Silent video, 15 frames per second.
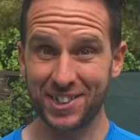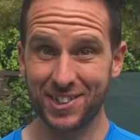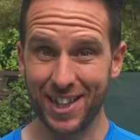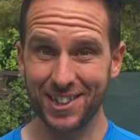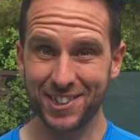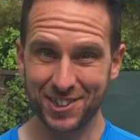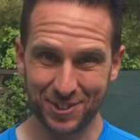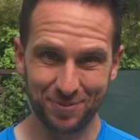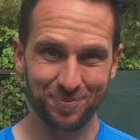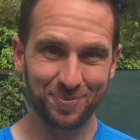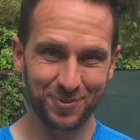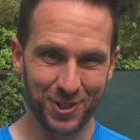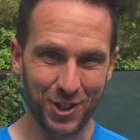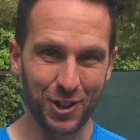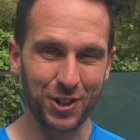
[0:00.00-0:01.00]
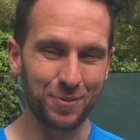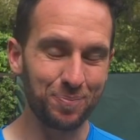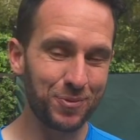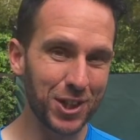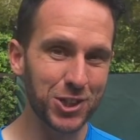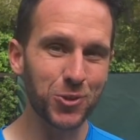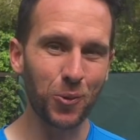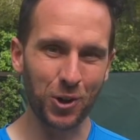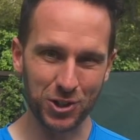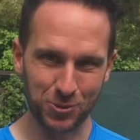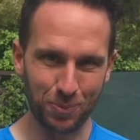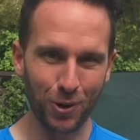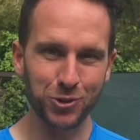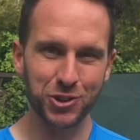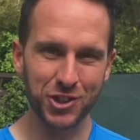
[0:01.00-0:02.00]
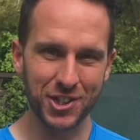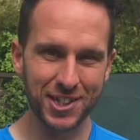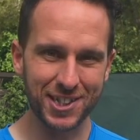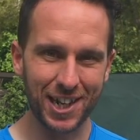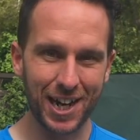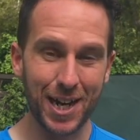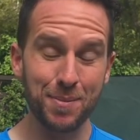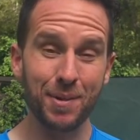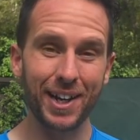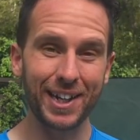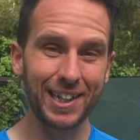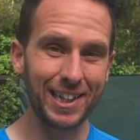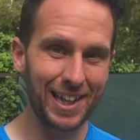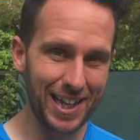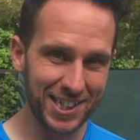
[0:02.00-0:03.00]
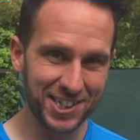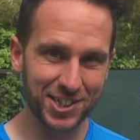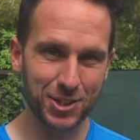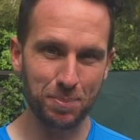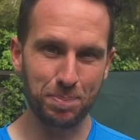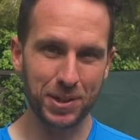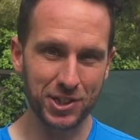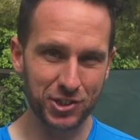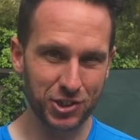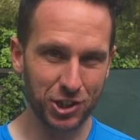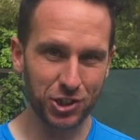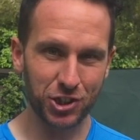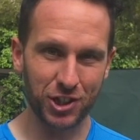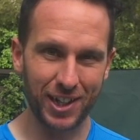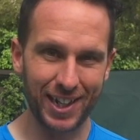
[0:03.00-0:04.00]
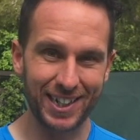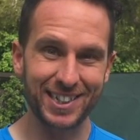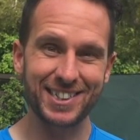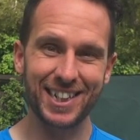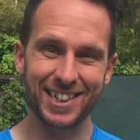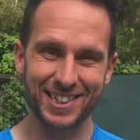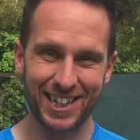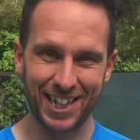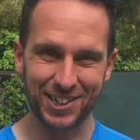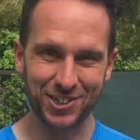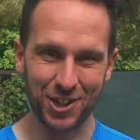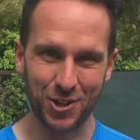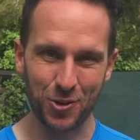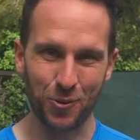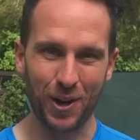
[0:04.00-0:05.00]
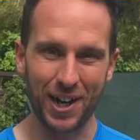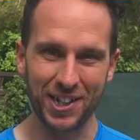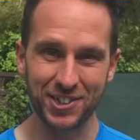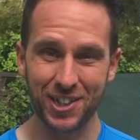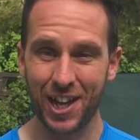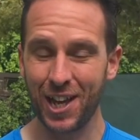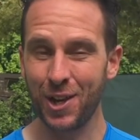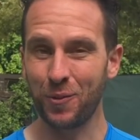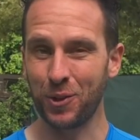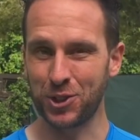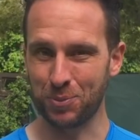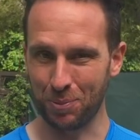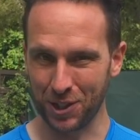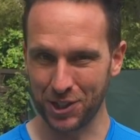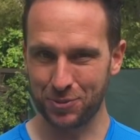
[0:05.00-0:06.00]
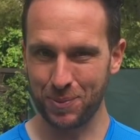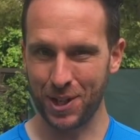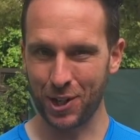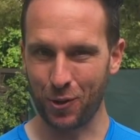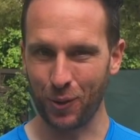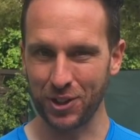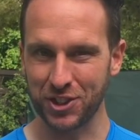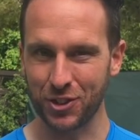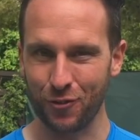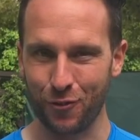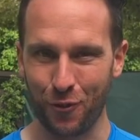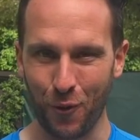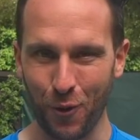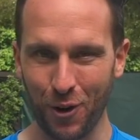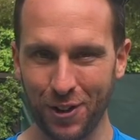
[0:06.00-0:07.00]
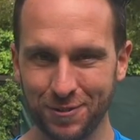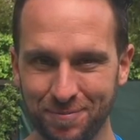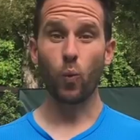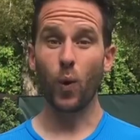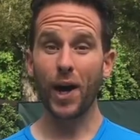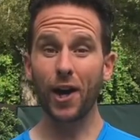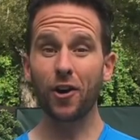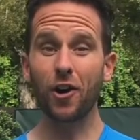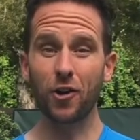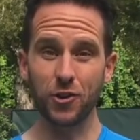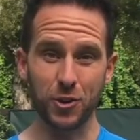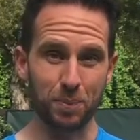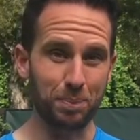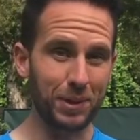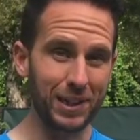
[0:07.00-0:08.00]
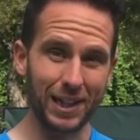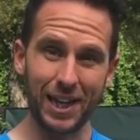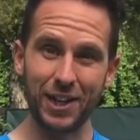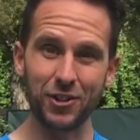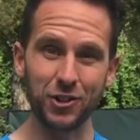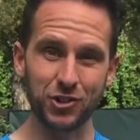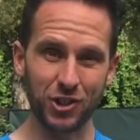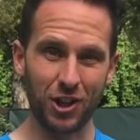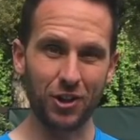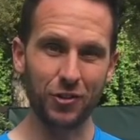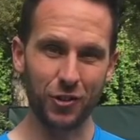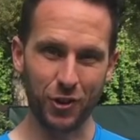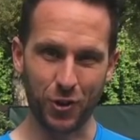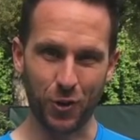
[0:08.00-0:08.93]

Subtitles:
sense? Good. This works most of the time unless the positioning dictates otherwise, which brings me to question 4. Where are the players on the